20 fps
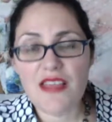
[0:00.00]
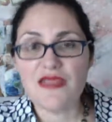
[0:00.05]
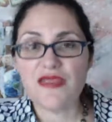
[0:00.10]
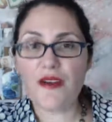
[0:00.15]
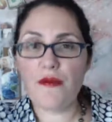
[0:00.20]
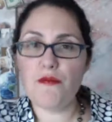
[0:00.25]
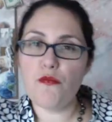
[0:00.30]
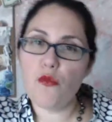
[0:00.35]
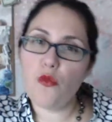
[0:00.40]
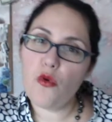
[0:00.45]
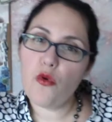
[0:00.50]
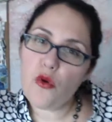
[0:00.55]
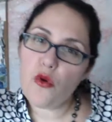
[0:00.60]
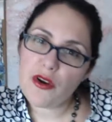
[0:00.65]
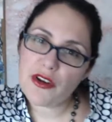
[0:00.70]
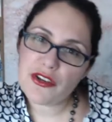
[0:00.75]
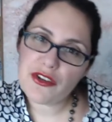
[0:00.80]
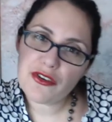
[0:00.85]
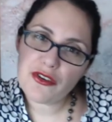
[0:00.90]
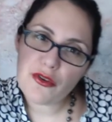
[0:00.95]
the
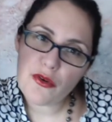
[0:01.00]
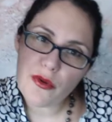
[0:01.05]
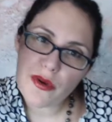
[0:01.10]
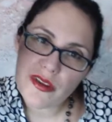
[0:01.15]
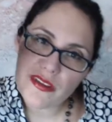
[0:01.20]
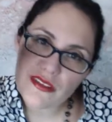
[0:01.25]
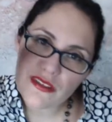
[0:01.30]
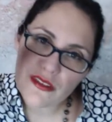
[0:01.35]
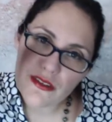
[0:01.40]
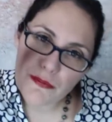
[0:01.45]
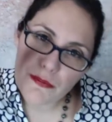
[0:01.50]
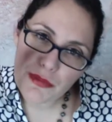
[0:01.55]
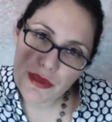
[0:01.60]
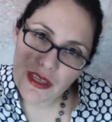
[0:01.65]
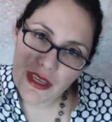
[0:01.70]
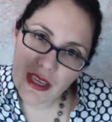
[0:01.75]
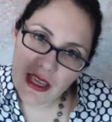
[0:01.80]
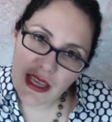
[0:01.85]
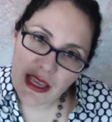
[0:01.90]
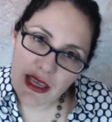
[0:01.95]
more you're going to
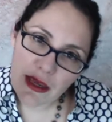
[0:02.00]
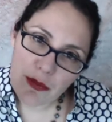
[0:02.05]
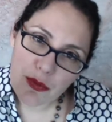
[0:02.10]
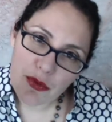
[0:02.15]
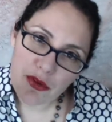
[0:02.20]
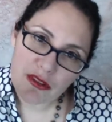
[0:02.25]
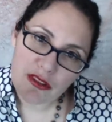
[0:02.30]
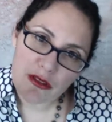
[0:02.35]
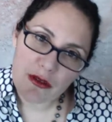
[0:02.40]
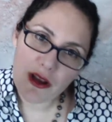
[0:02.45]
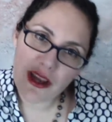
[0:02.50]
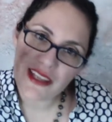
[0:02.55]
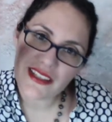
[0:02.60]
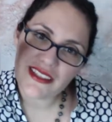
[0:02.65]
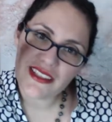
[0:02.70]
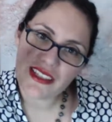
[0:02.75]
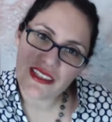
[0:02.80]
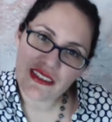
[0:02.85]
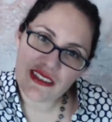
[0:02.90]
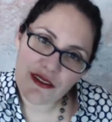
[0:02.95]
be able to
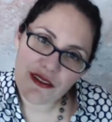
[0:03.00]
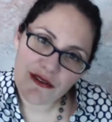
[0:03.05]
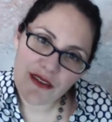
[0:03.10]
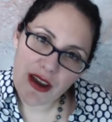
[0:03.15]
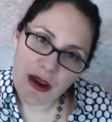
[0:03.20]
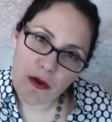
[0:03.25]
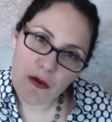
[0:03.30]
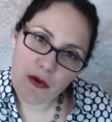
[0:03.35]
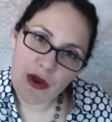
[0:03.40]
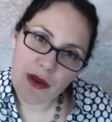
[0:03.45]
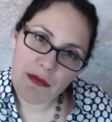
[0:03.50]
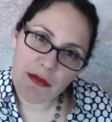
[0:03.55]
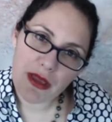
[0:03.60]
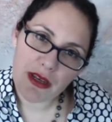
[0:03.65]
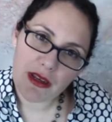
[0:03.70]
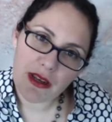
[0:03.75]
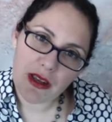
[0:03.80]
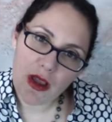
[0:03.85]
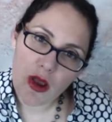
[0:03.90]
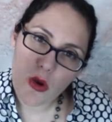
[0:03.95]
identify
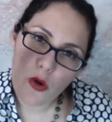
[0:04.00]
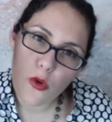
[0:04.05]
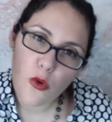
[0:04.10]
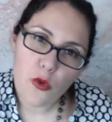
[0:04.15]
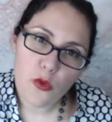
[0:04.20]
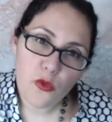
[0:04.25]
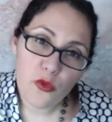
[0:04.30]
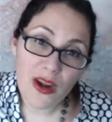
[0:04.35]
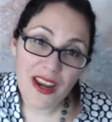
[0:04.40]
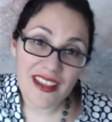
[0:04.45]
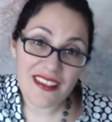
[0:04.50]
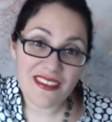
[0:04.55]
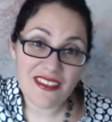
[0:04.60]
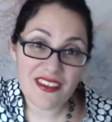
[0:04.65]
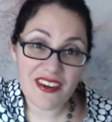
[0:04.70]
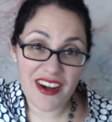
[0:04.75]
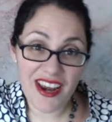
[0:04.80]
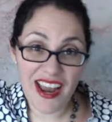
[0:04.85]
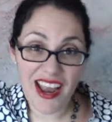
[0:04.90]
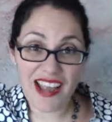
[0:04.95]
women who raise
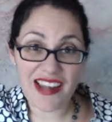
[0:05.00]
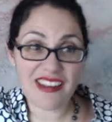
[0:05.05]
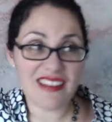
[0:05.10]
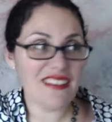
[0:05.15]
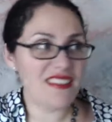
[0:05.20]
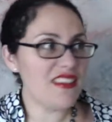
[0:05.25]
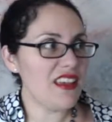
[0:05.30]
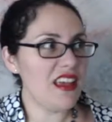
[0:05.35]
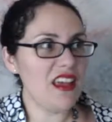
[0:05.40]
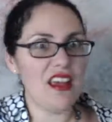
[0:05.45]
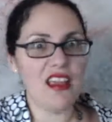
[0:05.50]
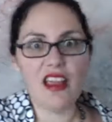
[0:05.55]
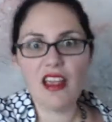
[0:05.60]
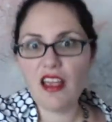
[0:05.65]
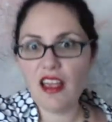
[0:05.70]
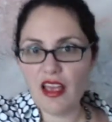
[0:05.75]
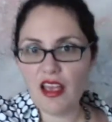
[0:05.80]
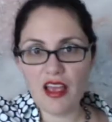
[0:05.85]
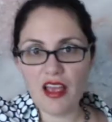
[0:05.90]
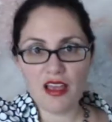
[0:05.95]
their hand and say,
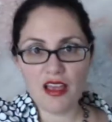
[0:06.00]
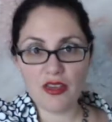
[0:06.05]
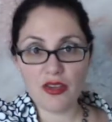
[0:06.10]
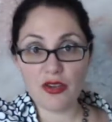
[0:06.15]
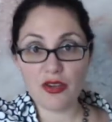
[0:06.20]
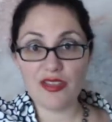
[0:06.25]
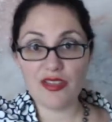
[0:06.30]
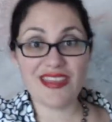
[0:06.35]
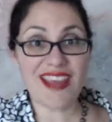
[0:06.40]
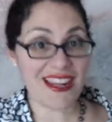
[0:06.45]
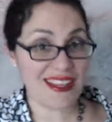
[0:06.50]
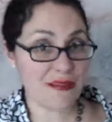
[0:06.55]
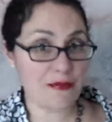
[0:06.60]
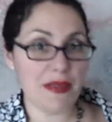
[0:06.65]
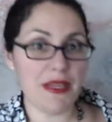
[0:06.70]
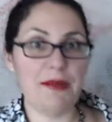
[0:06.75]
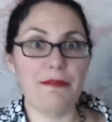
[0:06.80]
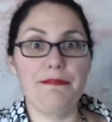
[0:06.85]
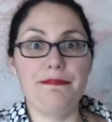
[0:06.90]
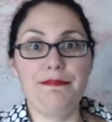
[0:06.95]
that's
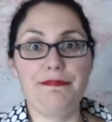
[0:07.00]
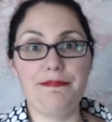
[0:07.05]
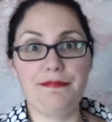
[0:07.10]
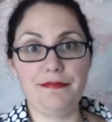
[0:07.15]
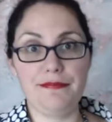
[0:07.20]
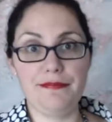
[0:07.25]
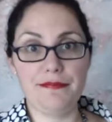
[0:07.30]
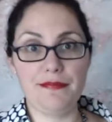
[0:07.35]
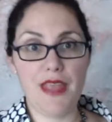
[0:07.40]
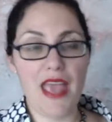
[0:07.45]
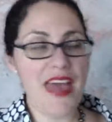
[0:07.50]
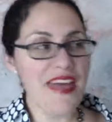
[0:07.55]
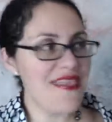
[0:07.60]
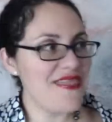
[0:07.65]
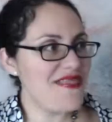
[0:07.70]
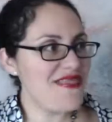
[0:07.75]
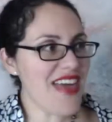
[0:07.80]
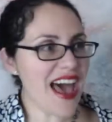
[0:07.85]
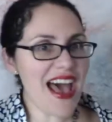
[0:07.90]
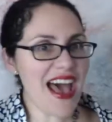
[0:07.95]
me.
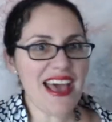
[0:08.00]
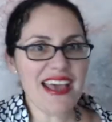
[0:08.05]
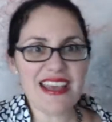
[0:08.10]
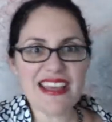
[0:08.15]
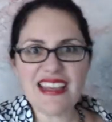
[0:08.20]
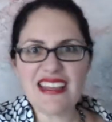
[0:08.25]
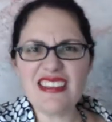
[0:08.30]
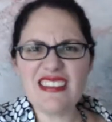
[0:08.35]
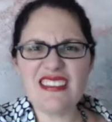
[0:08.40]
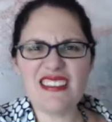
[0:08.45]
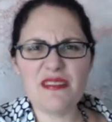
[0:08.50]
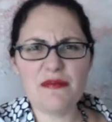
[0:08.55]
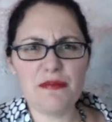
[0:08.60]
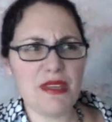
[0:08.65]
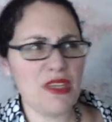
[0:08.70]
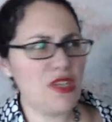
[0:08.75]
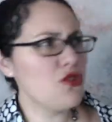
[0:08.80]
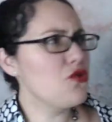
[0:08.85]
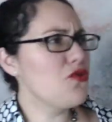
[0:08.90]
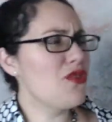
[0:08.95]
That is
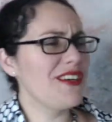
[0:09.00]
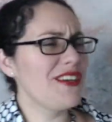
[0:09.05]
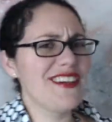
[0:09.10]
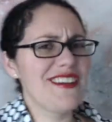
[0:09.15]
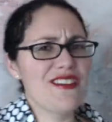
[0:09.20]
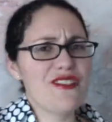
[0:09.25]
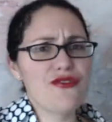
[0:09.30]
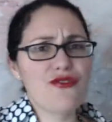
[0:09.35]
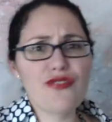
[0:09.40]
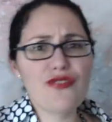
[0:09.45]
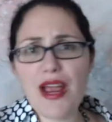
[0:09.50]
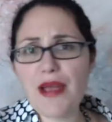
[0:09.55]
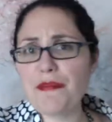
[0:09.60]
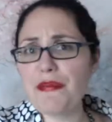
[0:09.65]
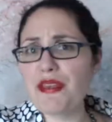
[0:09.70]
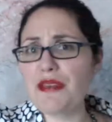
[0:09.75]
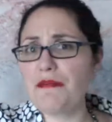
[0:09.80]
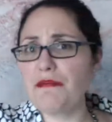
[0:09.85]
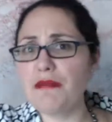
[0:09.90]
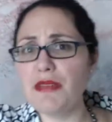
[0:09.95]
me. You are
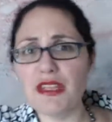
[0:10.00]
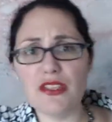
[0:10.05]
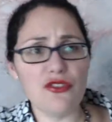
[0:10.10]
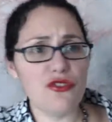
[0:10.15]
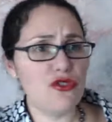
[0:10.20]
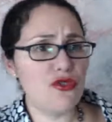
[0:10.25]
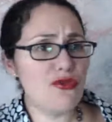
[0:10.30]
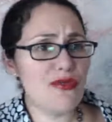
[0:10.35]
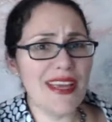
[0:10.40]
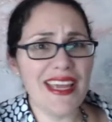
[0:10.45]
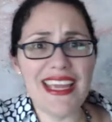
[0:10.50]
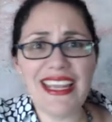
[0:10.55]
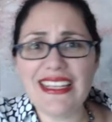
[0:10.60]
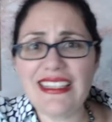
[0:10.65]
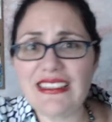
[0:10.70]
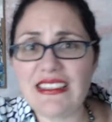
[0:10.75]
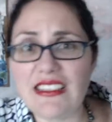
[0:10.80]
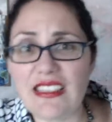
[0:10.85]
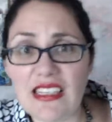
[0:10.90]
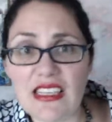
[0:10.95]
describing me to
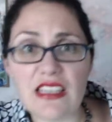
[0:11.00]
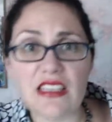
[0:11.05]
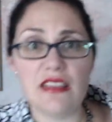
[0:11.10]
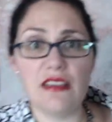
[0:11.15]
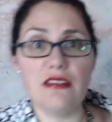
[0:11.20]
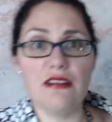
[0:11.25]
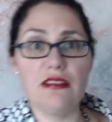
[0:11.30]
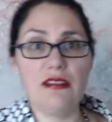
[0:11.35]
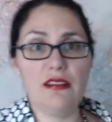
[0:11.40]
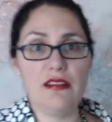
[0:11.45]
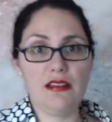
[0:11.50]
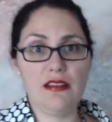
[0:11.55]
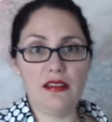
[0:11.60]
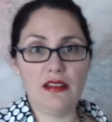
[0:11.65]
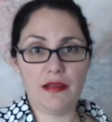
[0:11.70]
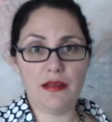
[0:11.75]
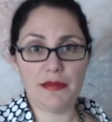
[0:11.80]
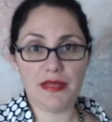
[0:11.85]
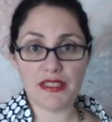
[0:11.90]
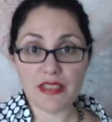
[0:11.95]
a T.
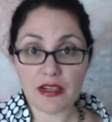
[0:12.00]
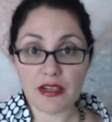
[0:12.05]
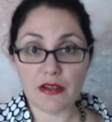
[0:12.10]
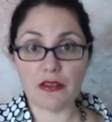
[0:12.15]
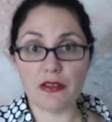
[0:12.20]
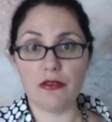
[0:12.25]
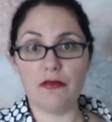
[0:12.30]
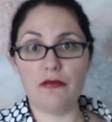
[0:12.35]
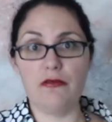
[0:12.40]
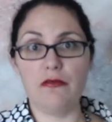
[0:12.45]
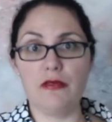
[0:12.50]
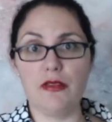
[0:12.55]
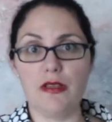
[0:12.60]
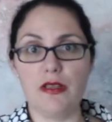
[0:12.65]
Let me tell you.